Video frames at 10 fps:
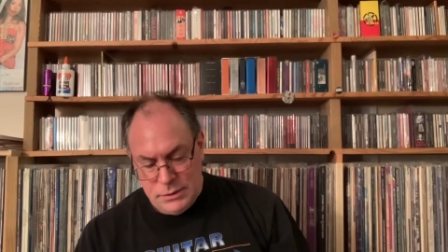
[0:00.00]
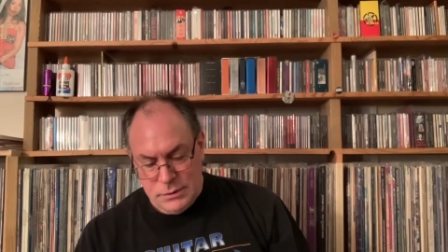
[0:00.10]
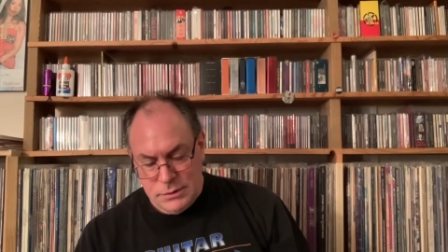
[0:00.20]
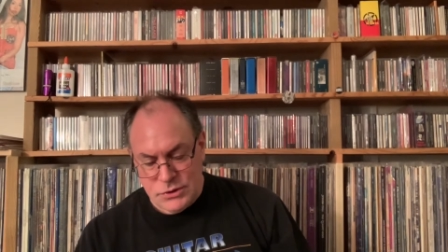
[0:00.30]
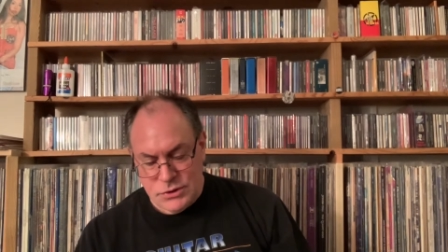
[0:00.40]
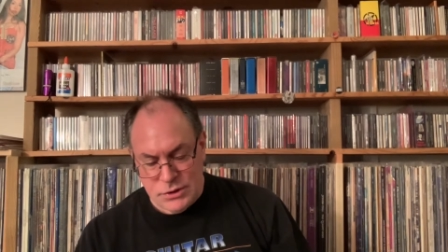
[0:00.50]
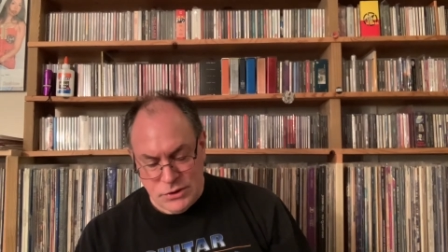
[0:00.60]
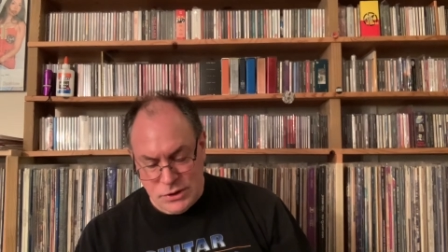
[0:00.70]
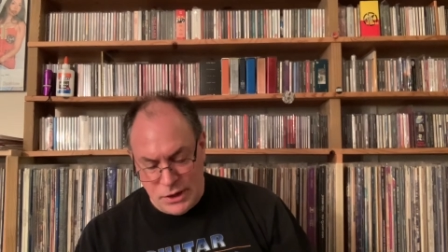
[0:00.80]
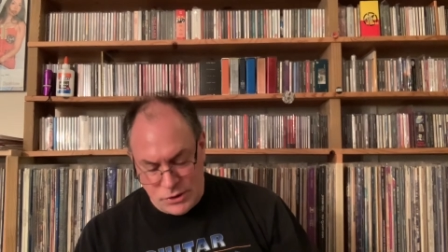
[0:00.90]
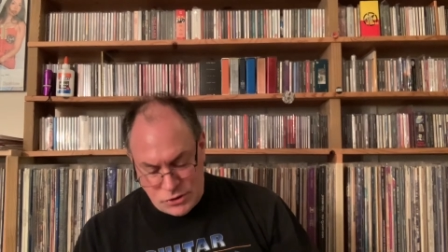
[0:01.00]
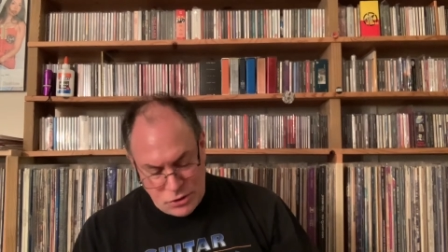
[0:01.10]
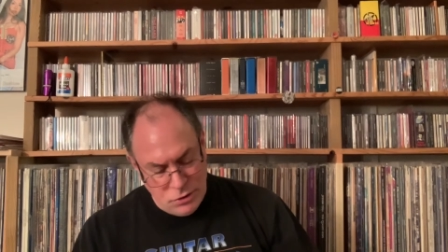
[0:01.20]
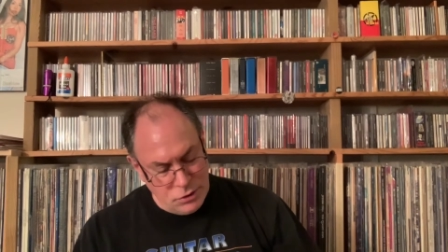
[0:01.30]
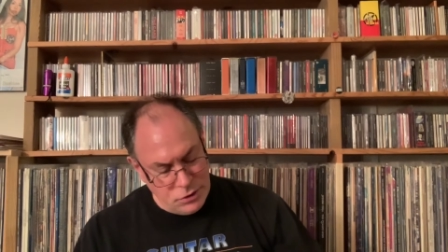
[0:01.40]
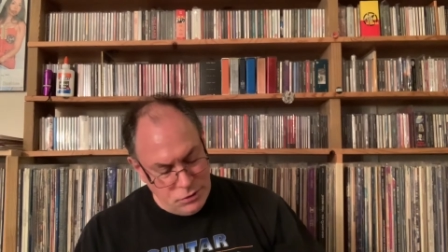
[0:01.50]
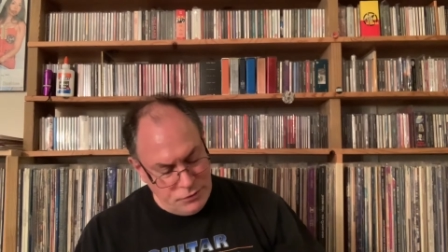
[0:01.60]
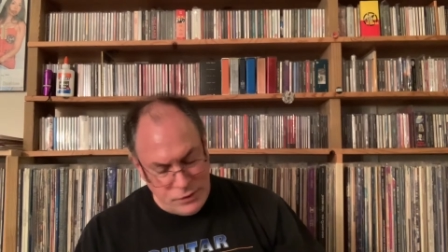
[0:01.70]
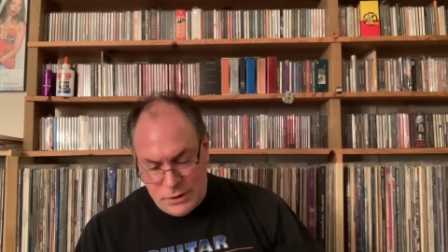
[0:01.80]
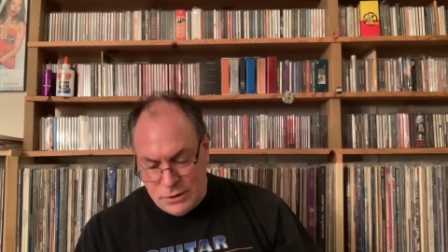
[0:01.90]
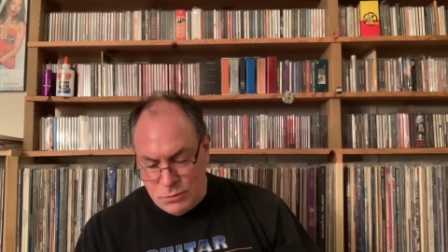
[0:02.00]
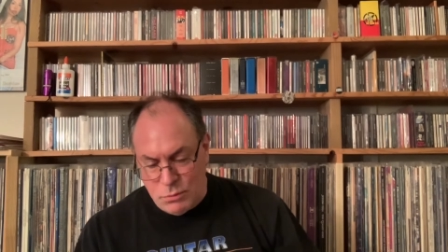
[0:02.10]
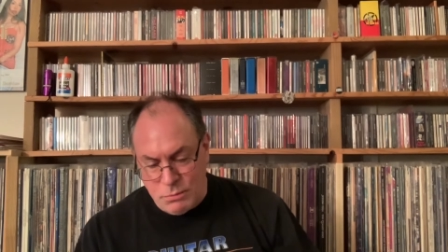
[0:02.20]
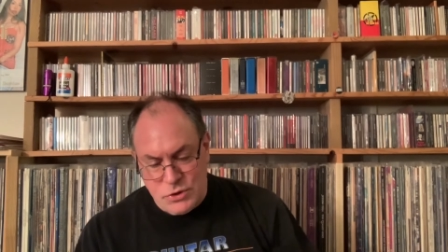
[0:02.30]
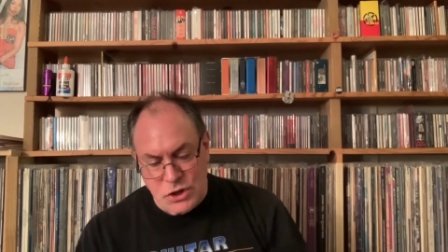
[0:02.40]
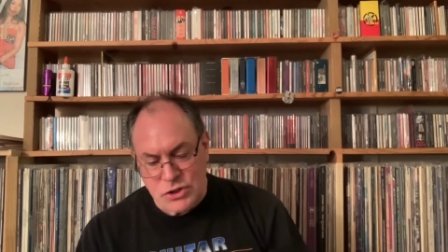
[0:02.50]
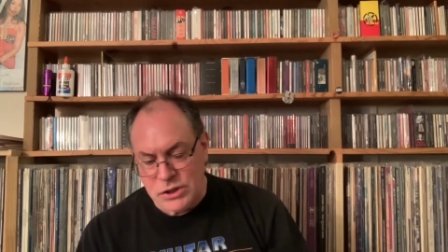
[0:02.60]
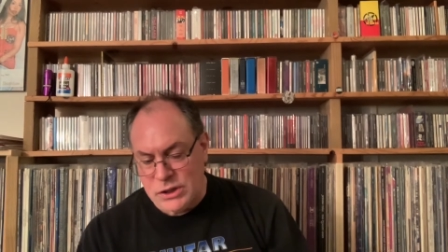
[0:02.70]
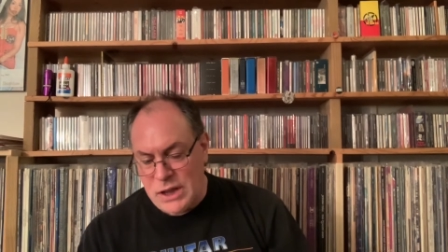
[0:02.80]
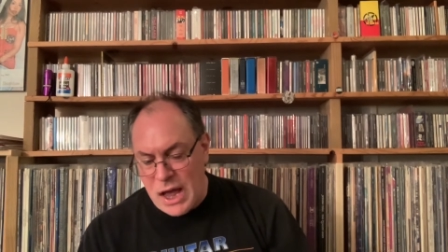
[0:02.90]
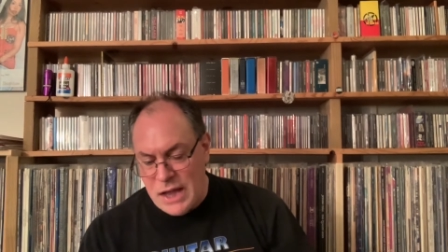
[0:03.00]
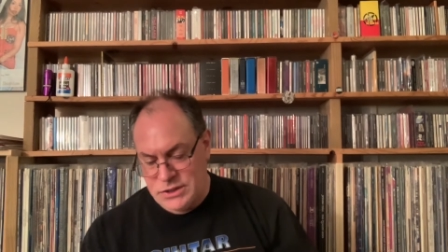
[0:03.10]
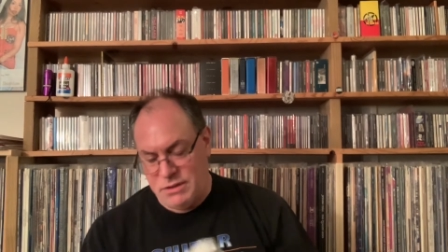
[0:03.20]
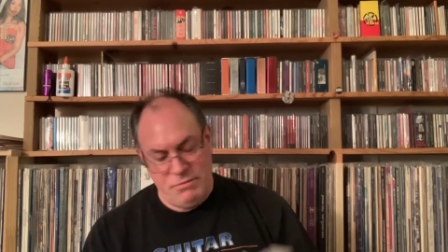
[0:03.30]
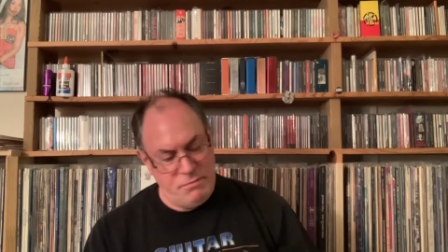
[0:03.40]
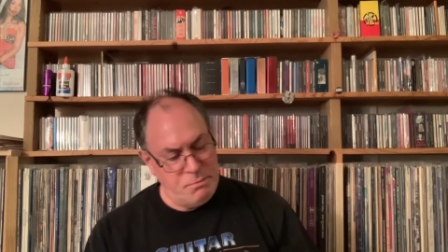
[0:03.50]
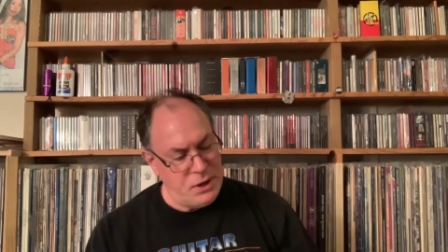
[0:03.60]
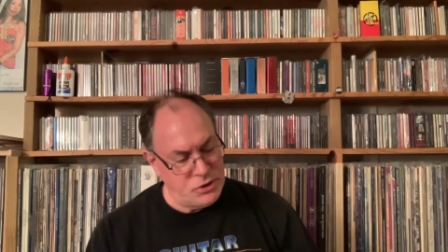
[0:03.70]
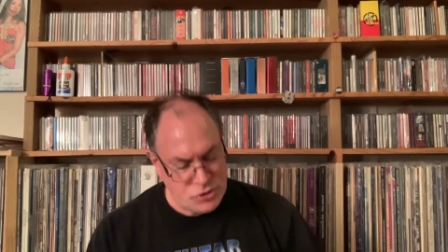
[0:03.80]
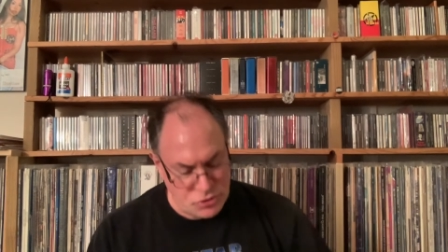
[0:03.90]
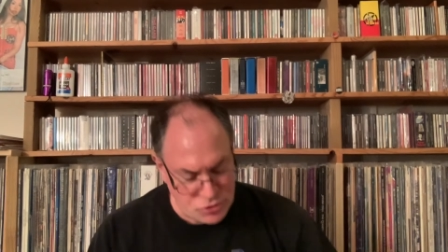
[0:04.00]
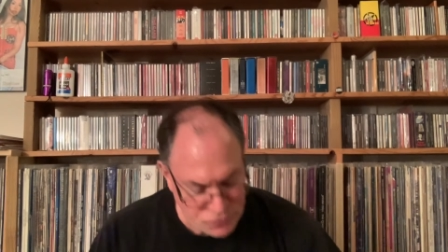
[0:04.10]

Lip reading: this is like so goofy. Just lots of pictures,